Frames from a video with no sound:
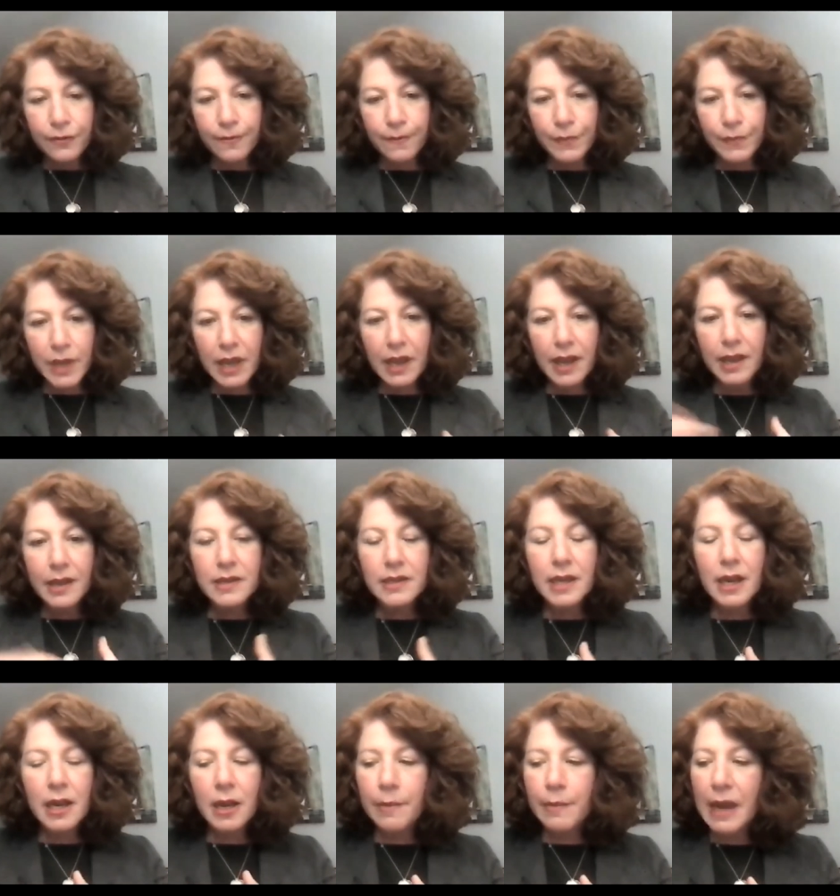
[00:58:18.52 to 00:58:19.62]
And
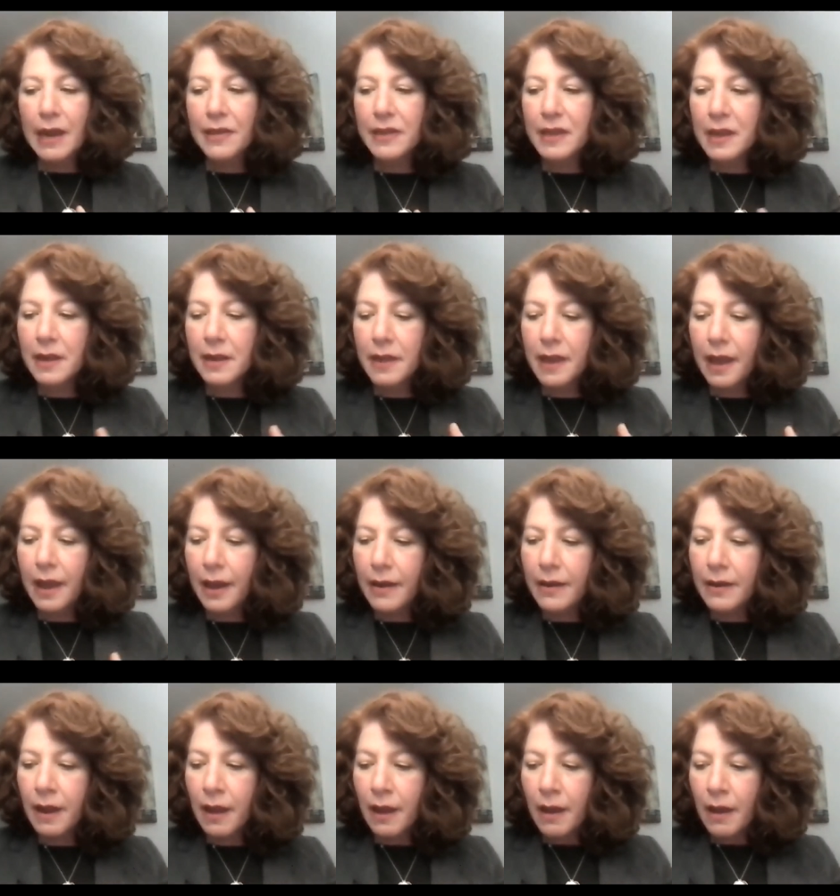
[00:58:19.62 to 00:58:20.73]
um, I think that
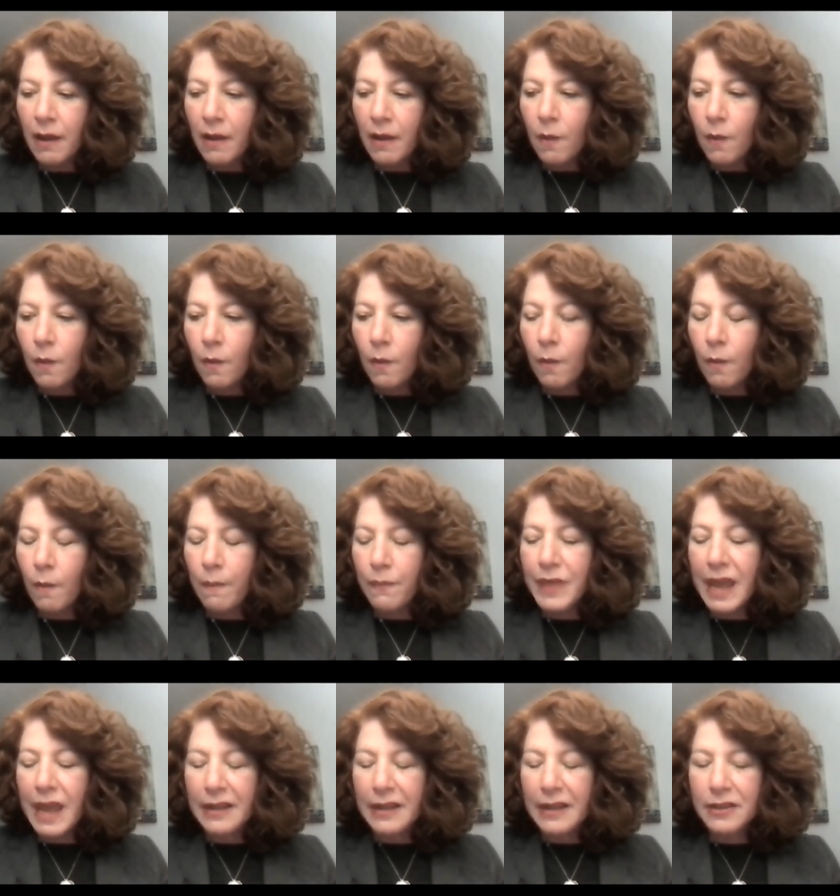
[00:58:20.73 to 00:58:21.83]

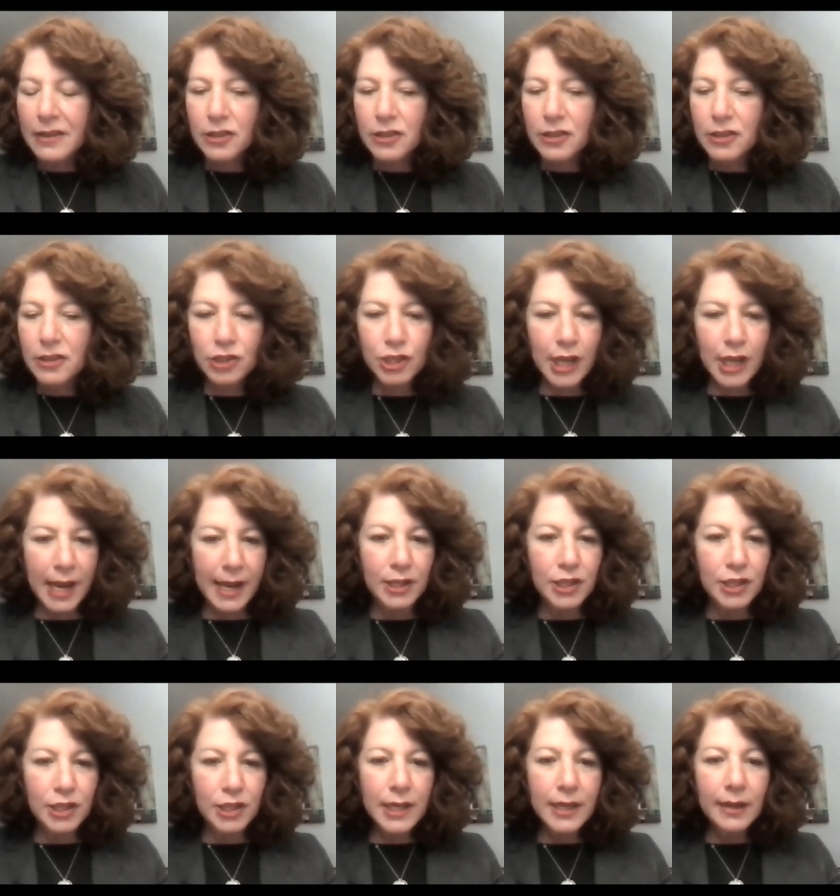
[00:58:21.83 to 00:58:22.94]
that's changing,
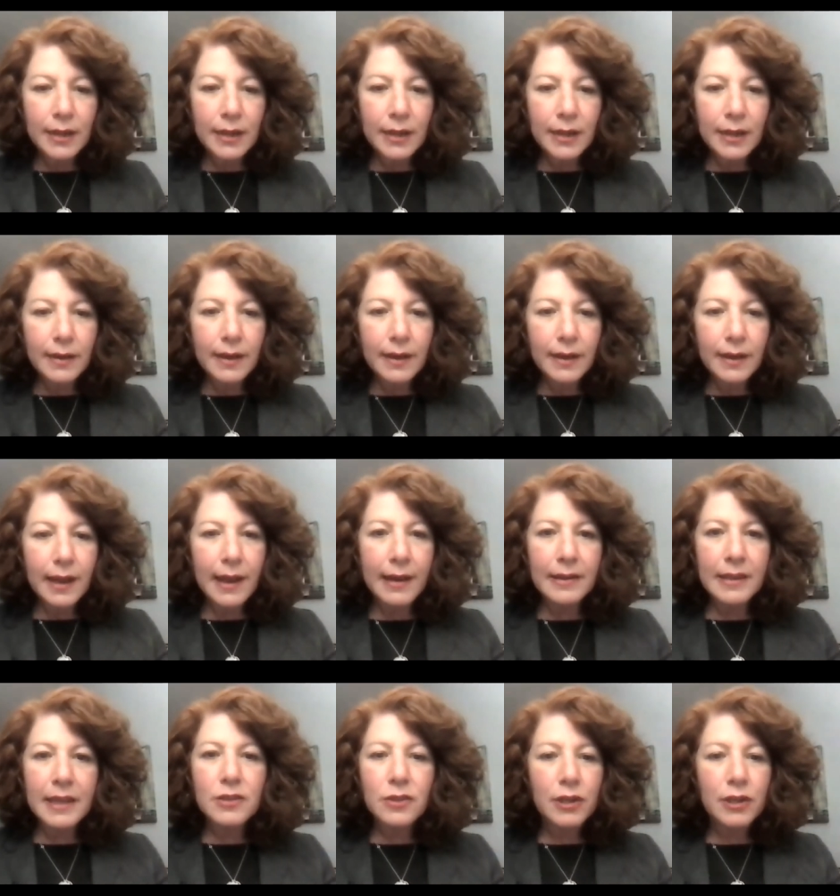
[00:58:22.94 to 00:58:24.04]
and I think it started to
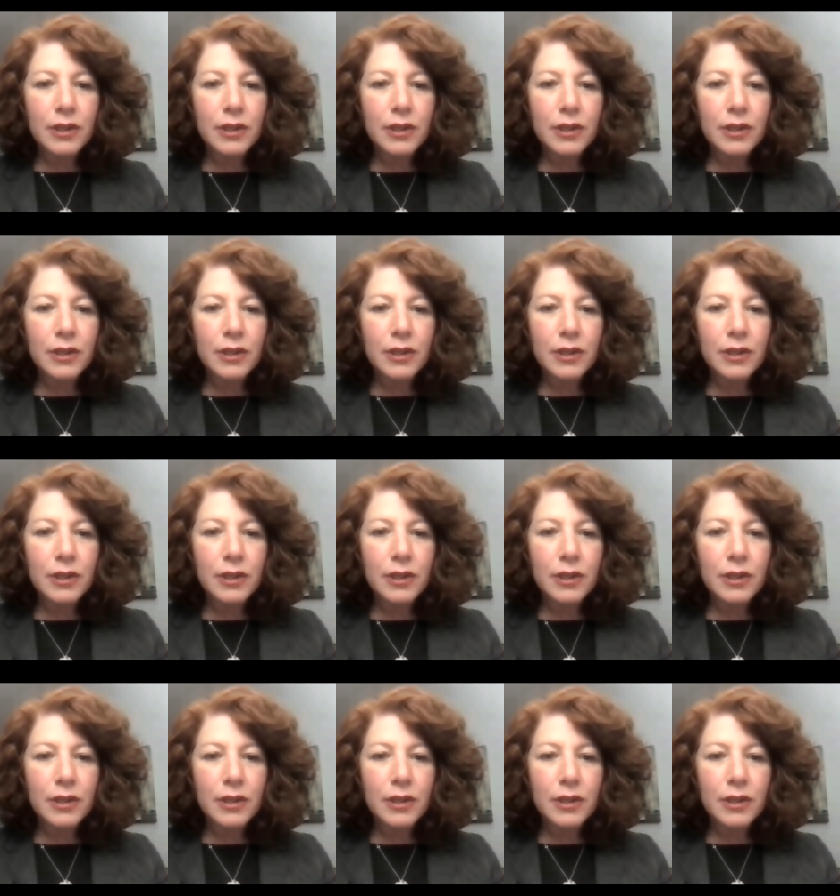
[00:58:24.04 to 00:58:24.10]
change.